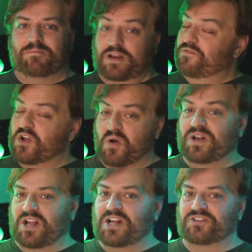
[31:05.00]
But if you go
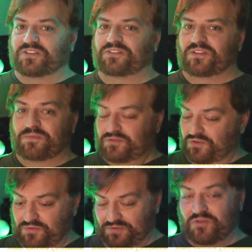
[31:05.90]
unconscious,
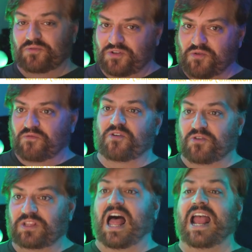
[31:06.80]

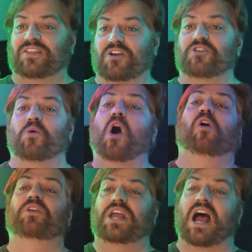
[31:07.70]
you're lying there and you
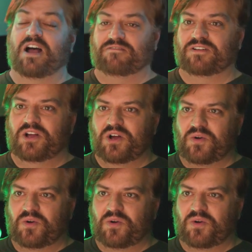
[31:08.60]
already have